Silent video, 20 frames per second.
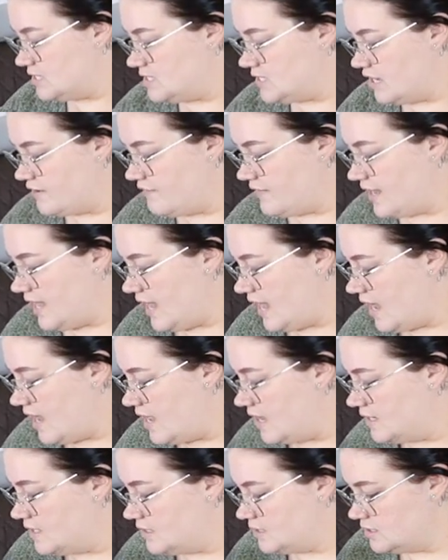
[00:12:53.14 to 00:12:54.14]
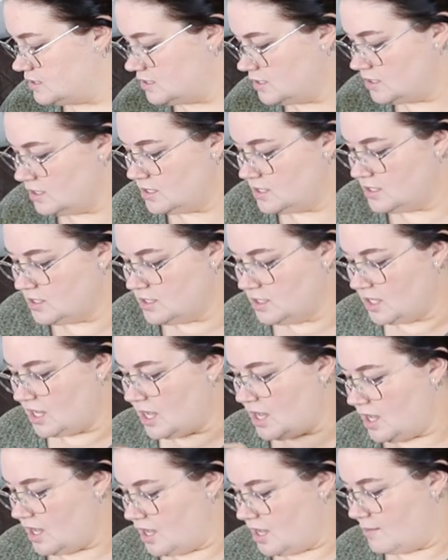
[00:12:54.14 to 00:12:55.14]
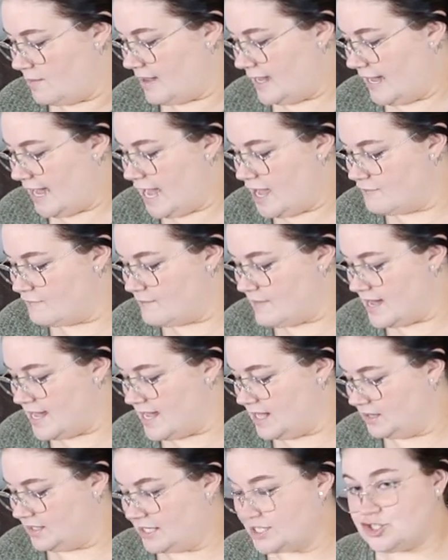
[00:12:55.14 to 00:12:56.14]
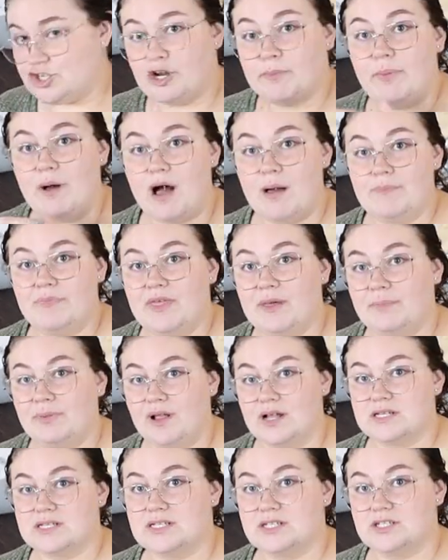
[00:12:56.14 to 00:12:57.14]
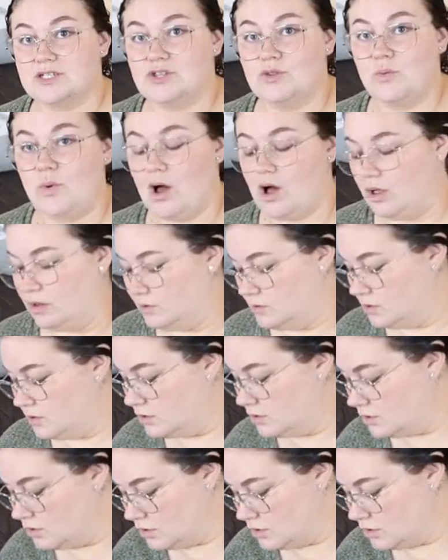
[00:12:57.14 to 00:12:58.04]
stuff I had. I have my electric pump that plugs into the wall.